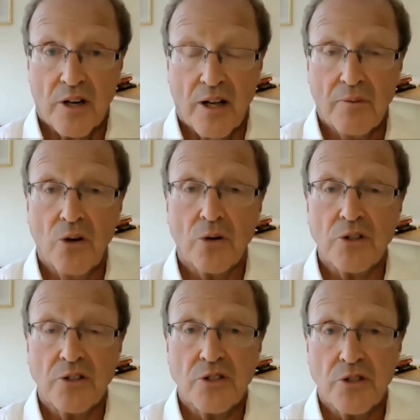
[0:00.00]
and I've looked
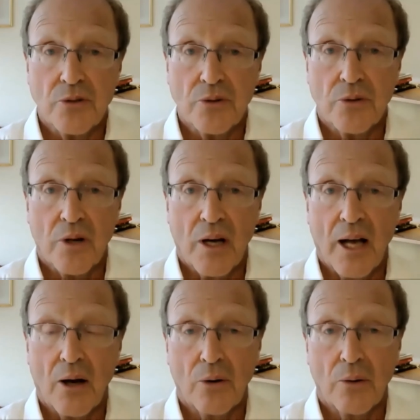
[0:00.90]
into
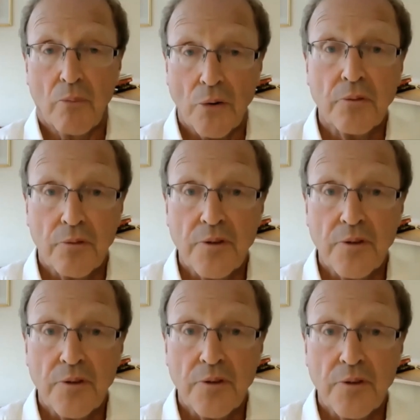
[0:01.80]
how modern
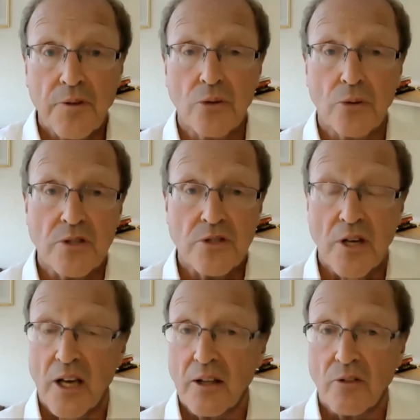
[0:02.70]
physics too is
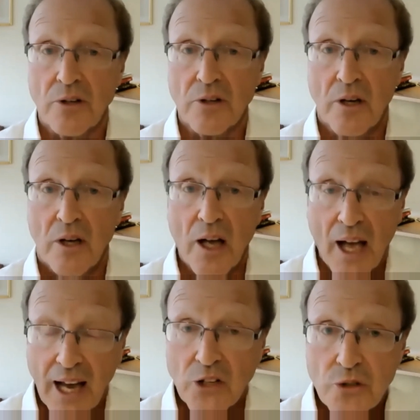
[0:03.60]
saying that
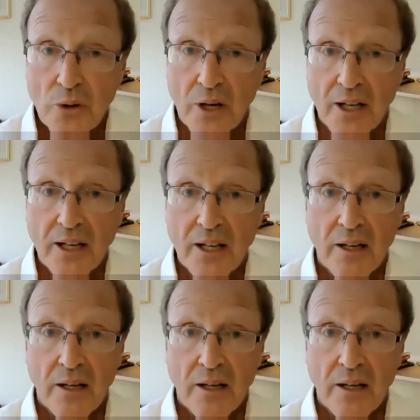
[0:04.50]
actually